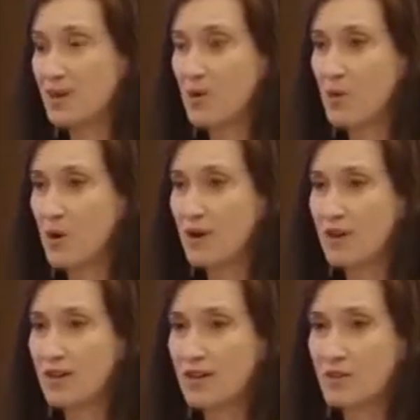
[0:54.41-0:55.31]

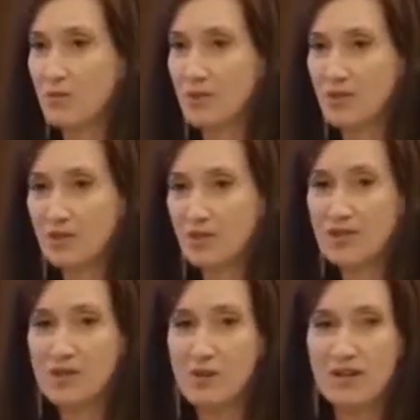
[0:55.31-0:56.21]

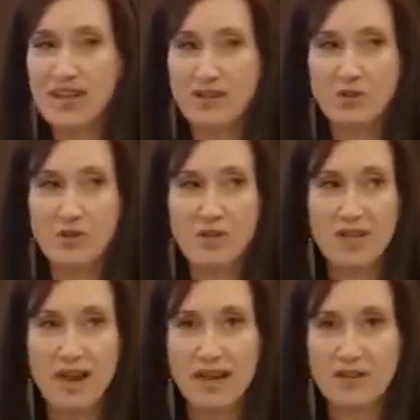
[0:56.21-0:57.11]
Consulting work can actually
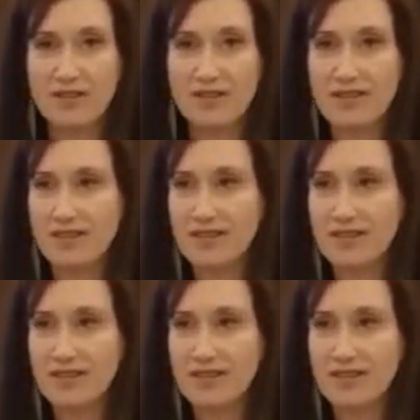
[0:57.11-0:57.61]
be kind of